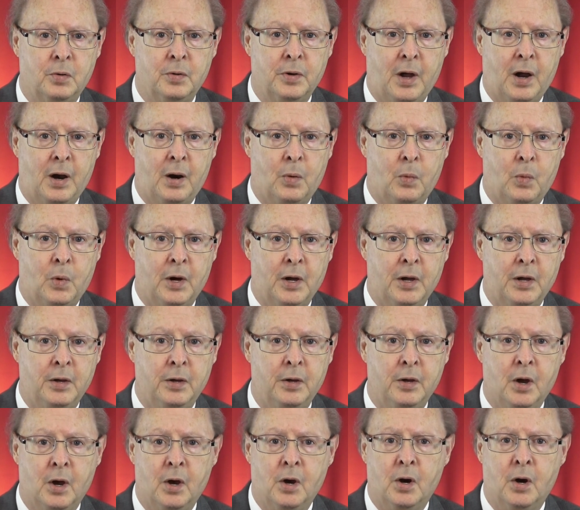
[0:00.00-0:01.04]
our way
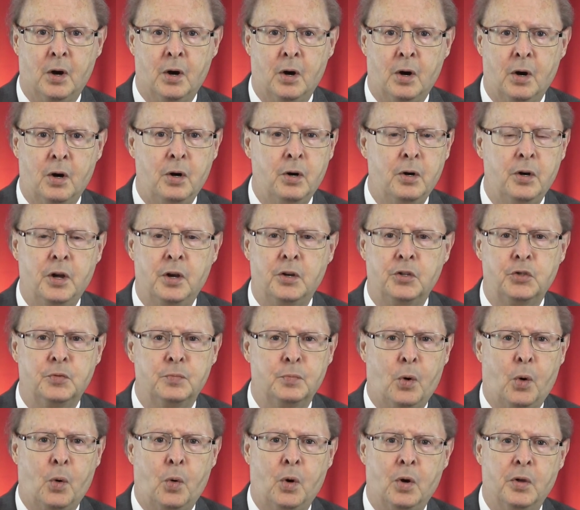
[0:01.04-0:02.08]
hurt us
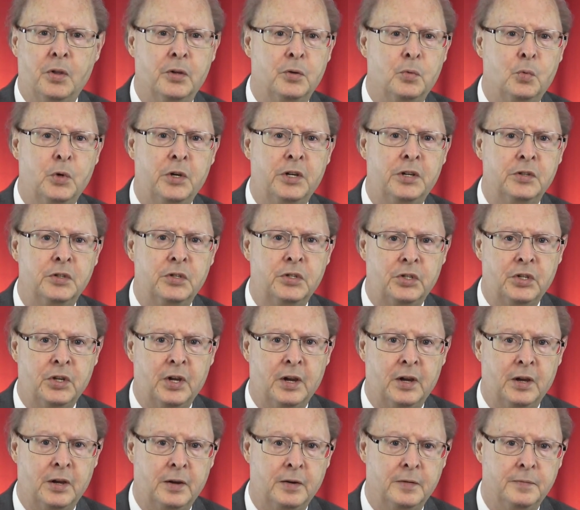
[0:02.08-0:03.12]
more than we can
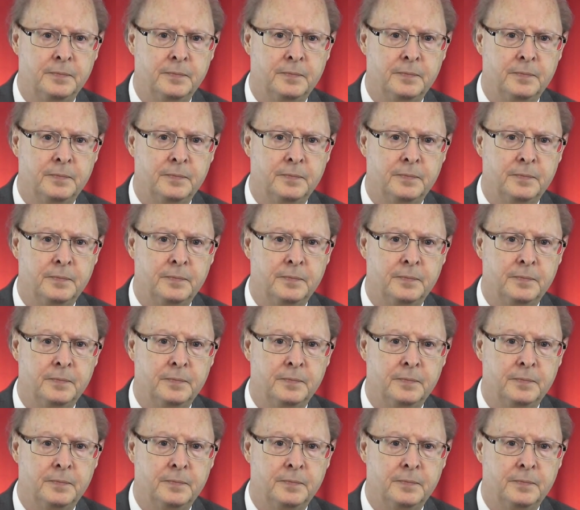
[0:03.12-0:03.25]
say.